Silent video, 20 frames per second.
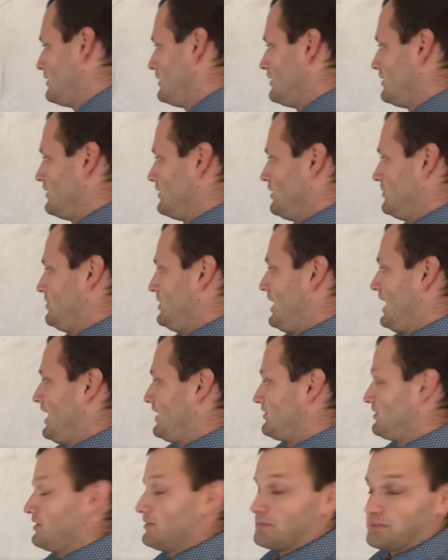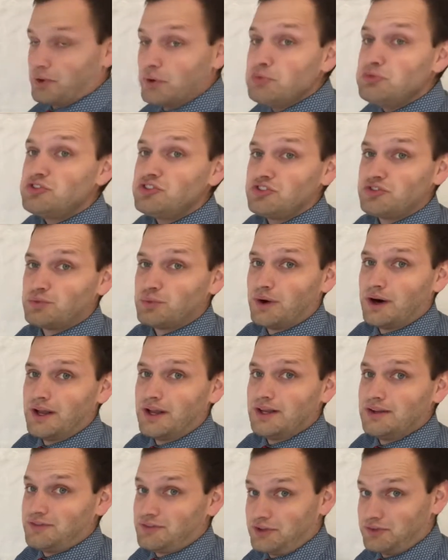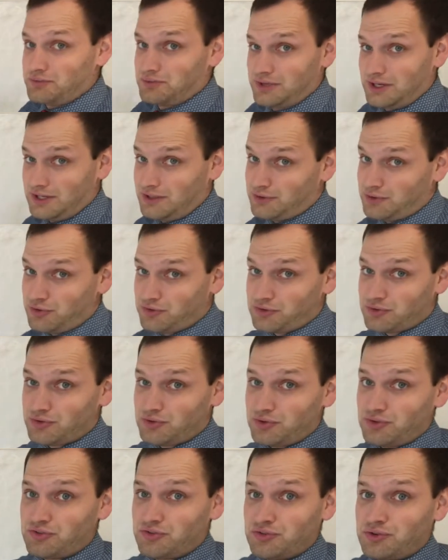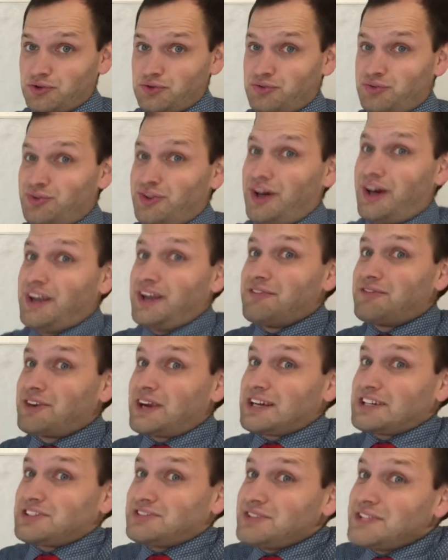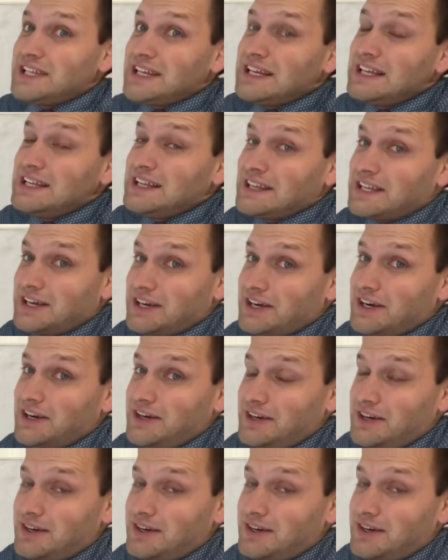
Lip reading: The limit as it approaches 1, so as we're getting closer and closer and closer, not ever actually getting there,